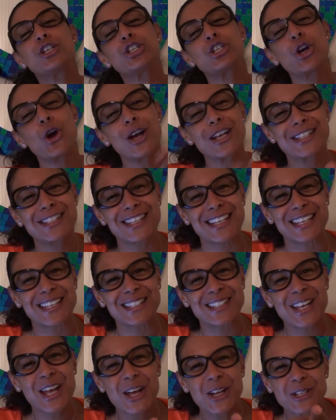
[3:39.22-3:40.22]

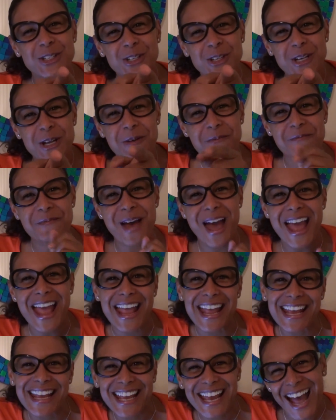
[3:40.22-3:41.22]
choices do you
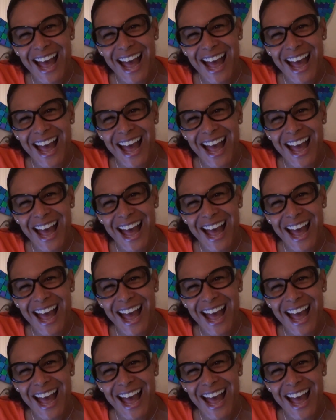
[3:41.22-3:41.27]
make?